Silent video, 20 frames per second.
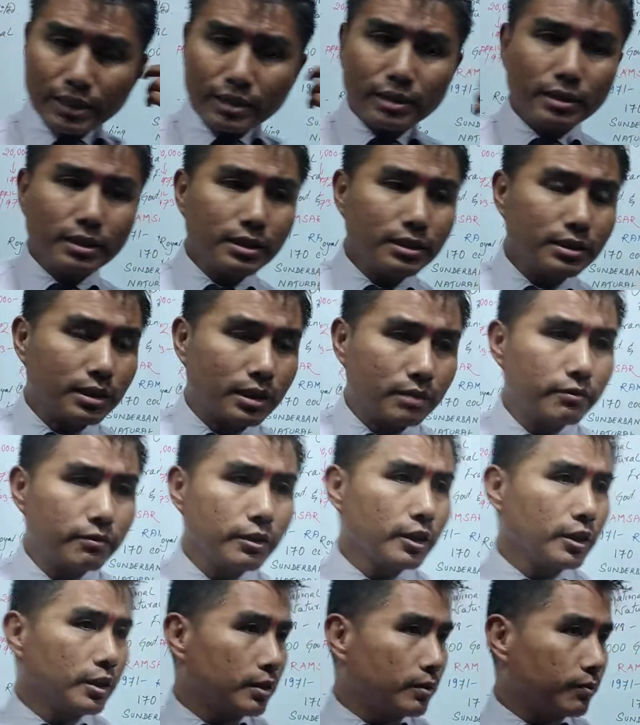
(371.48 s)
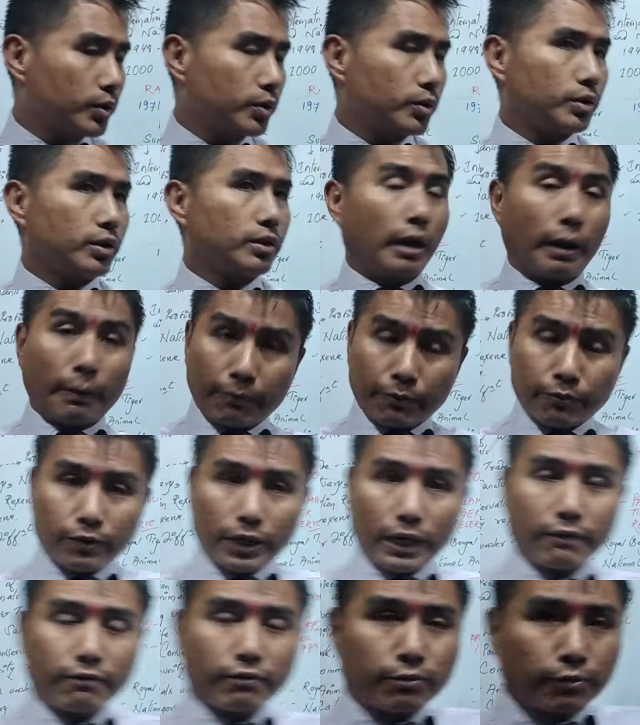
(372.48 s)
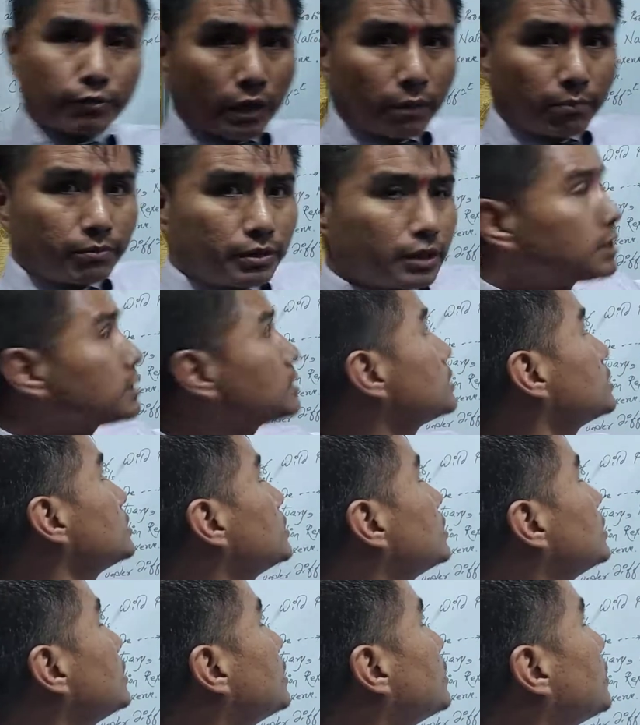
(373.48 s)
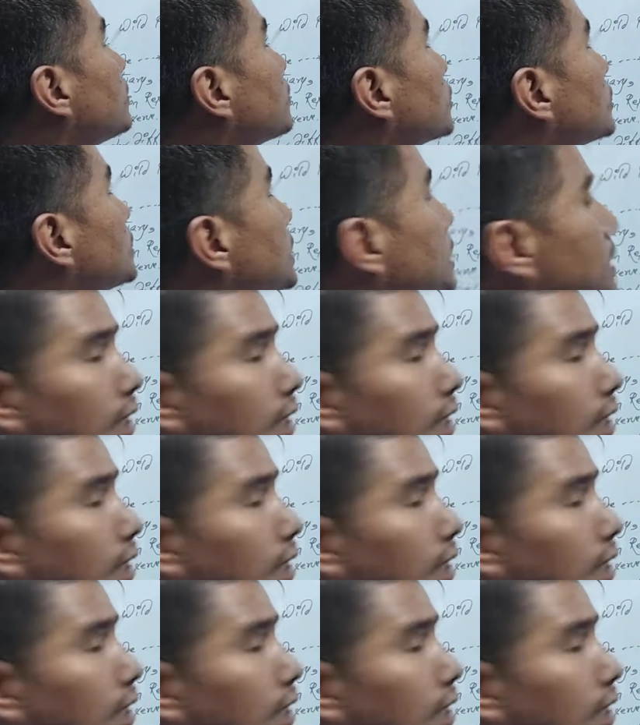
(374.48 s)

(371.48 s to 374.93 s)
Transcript: reserve, and from this Project